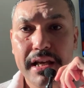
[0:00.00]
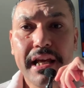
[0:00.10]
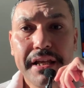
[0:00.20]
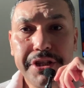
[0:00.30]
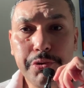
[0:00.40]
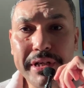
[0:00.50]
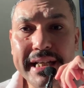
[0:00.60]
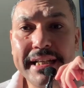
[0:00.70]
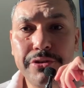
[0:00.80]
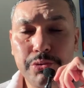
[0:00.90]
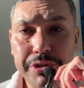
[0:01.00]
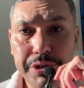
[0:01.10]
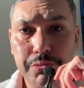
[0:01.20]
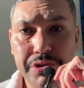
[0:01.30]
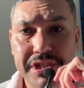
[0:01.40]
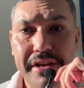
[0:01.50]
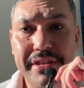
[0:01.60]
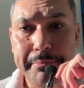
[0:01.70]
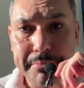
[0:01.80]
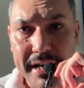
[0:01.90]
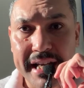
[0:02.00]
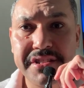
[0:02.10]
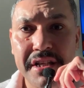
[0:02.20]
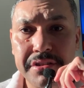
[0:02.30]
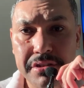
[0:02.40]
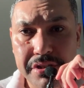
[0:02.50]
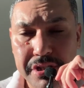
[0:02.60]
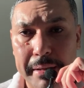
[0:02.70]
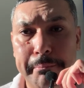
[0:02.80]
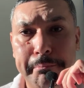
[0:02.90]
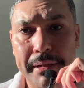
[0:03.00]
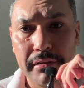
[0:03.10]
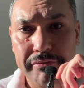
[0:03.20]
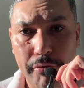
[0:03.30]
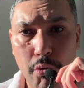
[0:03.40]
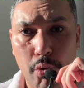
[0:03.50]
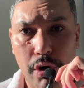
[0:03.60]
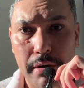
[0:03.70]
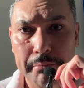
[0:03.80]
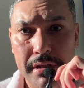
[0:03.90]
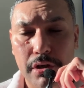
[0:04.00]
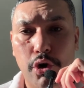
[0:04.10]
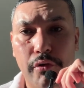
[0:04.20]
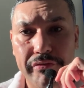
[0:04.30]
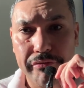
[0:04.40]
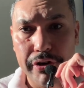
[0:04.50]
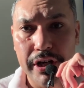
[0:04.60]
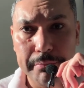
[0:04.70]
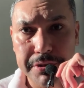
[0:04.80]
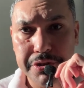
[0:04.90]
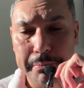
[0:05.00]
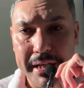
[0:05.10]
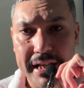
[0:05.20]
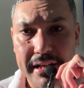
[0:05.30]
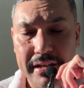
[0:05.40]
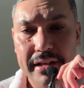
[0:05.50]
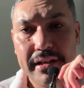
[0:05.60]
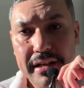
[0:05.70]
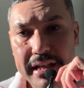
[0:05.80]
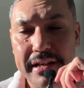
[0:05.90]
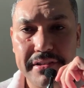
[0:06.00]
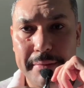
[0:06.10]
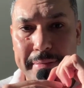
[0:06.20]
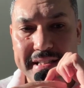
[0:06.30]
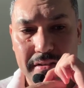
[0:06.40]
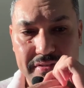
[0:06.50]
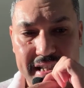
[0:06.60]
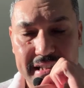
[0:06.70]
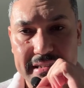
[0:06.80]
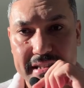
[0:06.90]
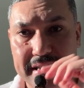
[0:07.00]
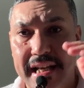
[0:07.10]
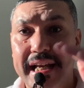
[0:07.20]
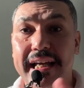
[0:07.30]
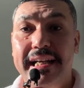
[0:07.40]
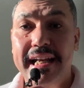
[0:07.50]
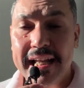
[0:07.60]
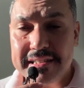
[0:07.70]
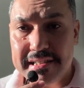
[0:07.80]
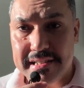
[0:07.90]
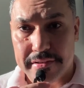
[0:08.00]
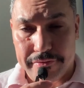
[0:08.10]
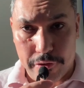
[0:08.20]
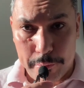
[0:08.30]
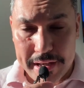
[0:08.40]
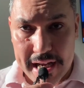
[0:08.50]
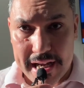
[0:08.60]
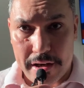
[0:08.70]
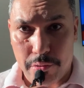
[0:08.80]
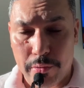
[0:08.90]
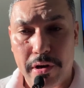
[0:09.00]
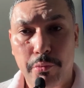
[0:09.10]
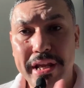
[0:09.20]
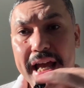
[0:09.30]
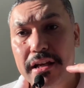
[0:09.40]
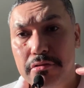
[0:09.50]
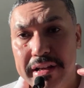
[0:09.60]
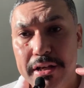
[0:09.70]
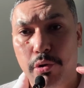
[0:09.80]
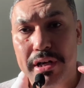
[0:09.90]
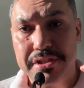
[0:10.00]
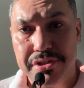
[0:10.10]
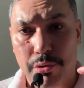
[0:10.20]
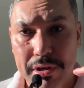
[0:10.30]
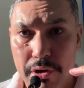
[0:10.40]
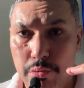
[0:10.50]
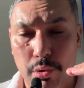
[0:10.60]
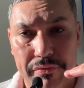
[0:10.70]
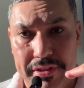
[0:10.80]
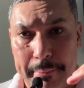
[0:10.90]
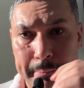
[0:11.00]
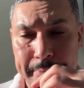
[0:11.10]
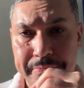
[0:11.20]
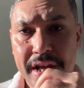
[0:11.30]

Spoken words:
you need to use the present simple form of verb to be in the passive sentence. Let's, from now, we agree on a rule of thumb.